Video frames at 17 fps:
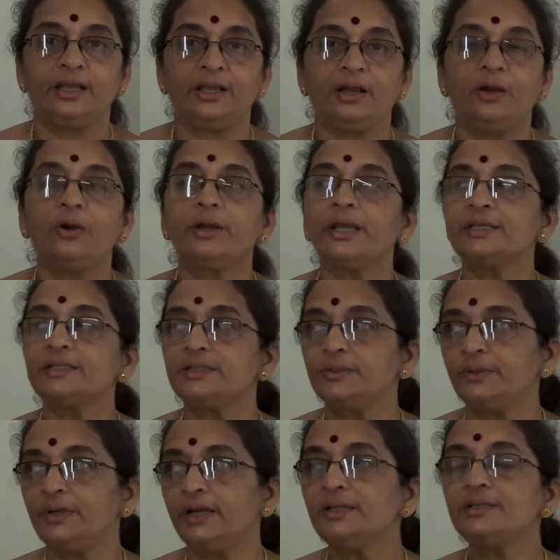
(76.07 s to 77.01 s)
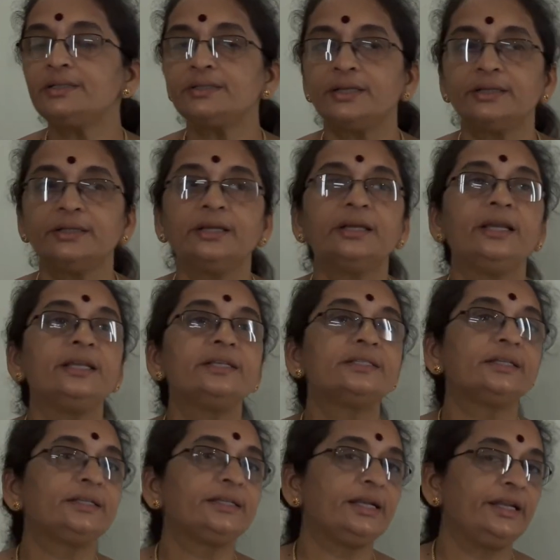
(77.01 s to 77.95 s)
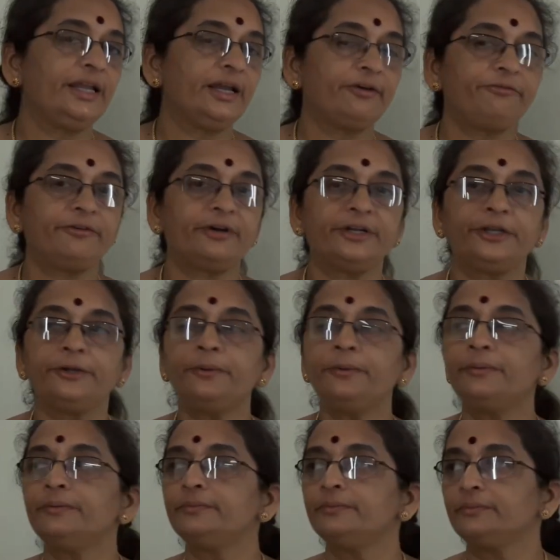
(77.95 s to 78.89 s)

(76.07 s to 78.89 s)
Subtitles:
Okay students, is it clear for you?